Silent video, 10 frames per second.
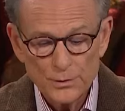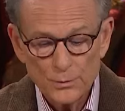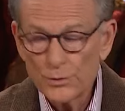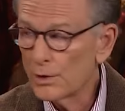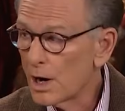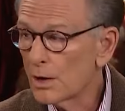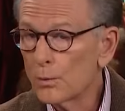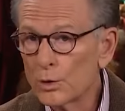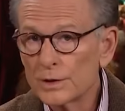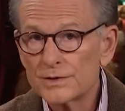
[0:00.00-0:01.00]
the, the, our
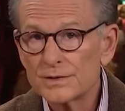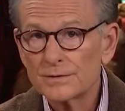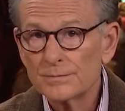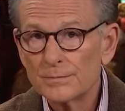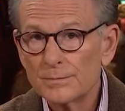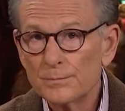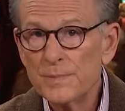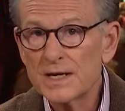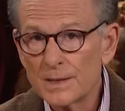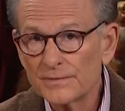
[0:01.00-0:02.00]
words
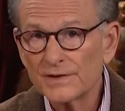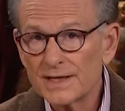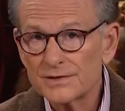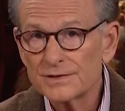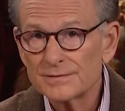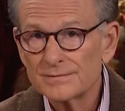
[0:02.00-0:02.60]
become flesh.